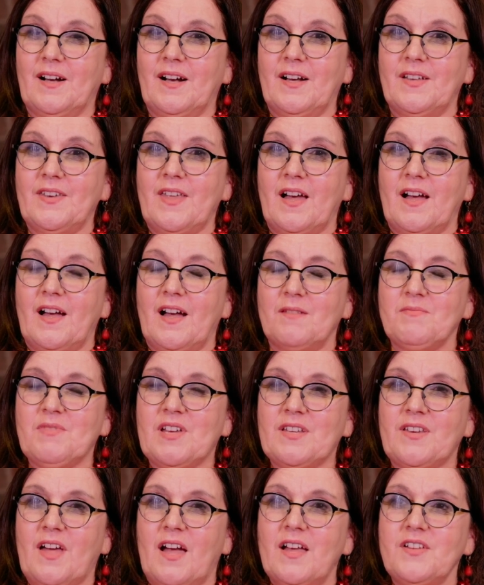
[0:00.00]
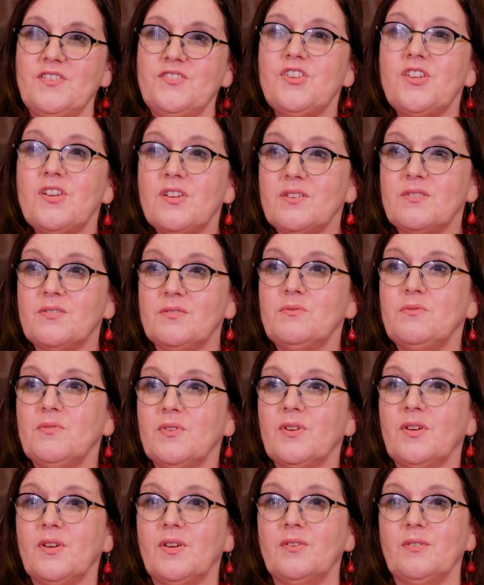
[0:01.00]
And I mean, I knew
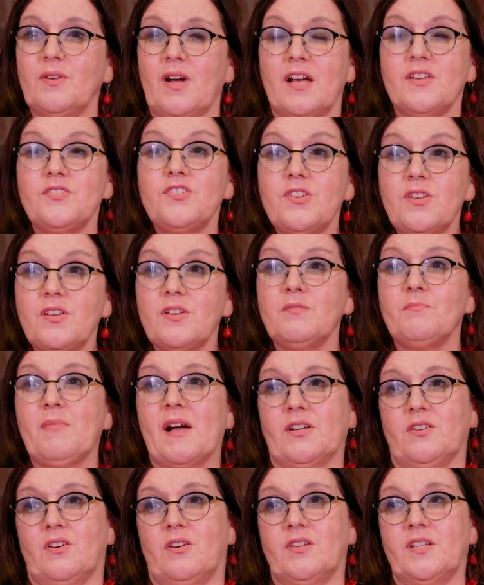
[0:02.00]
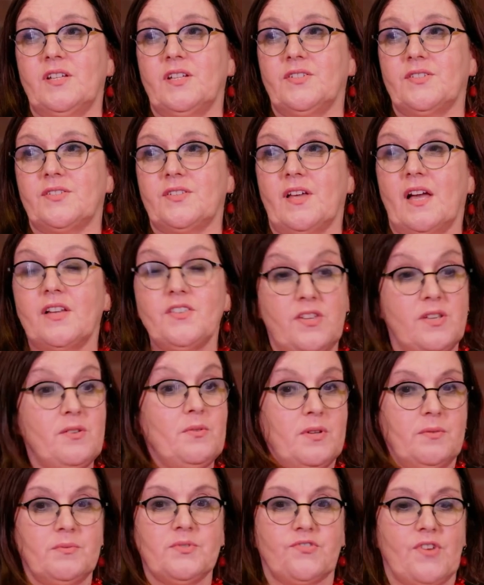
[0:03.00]
my colleagues, I knew
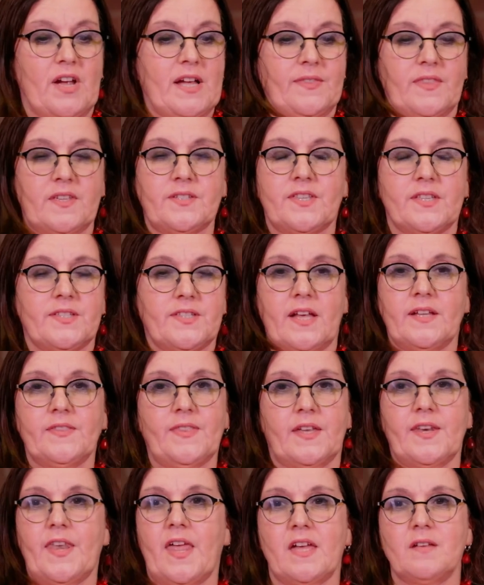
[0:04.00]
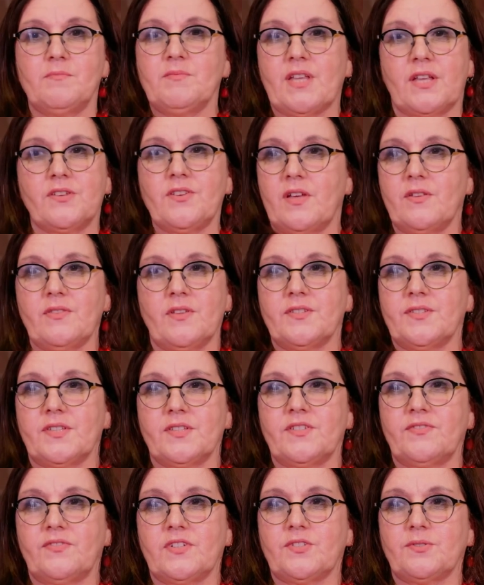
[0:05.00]
who was writing this. They signed their names. I know those
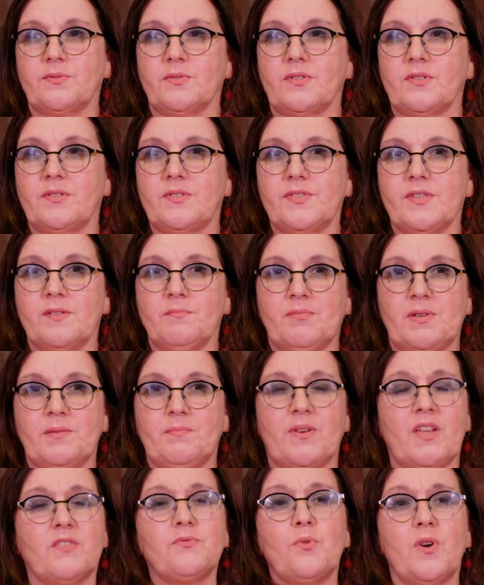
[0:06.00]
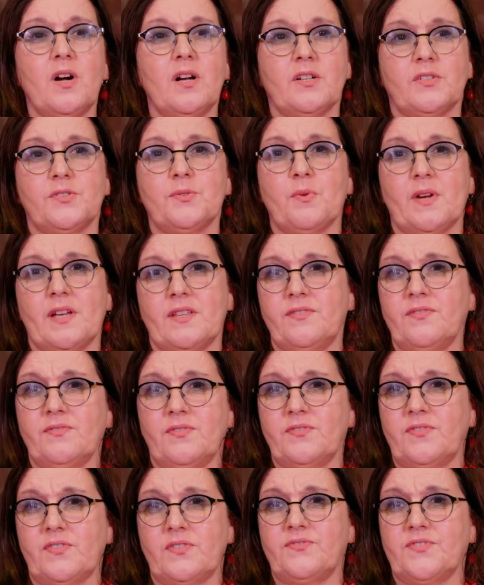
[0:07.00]
individuals, people I've worked with
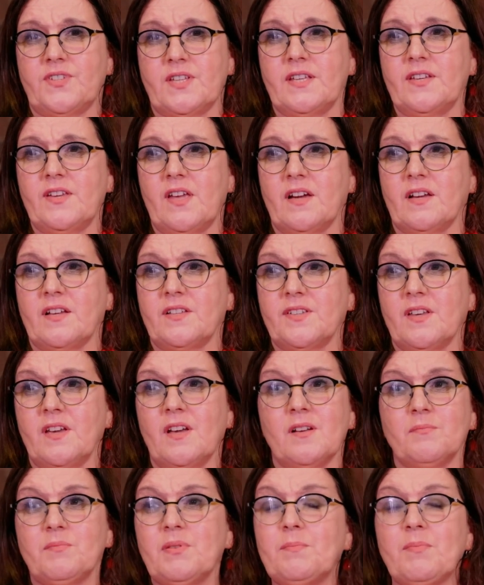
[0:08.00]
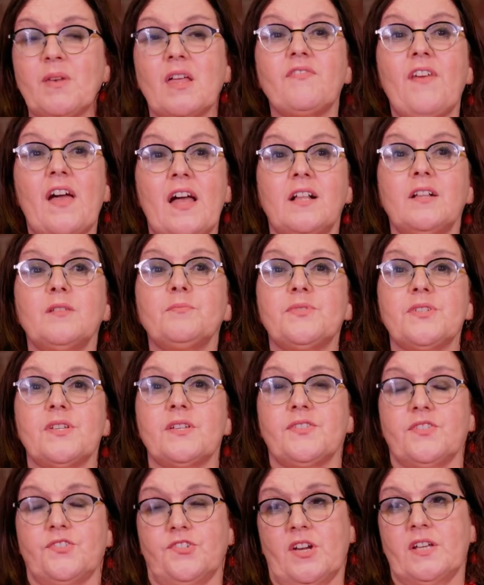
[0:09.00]
for 15 years, people I've helped
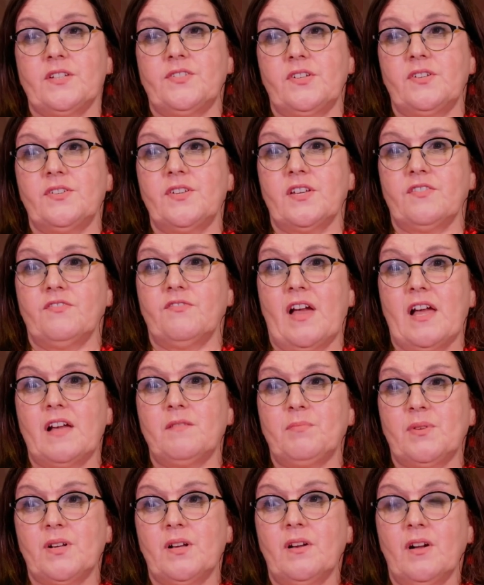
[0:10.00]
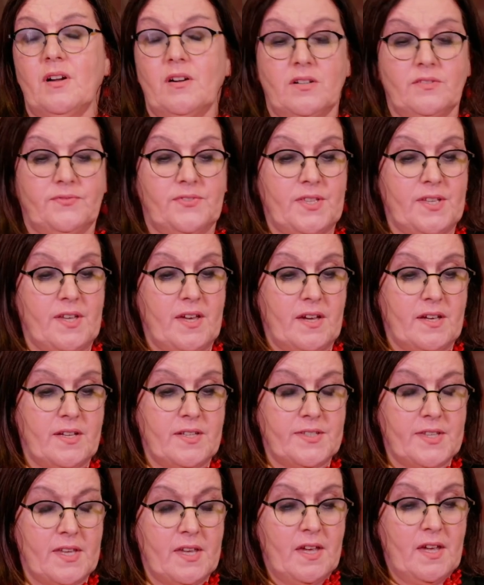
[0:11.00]
as a trade union rep over the
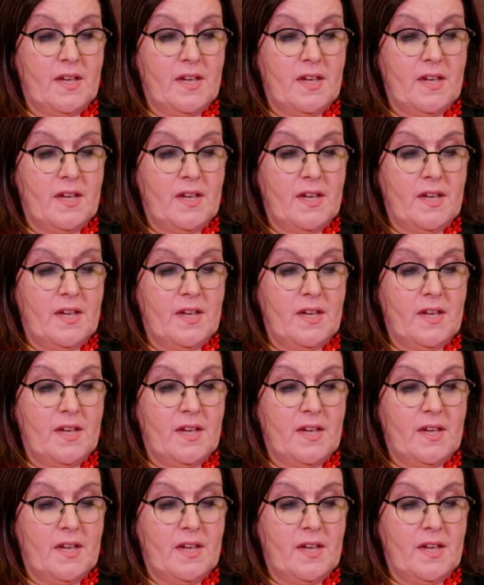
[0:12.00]
years.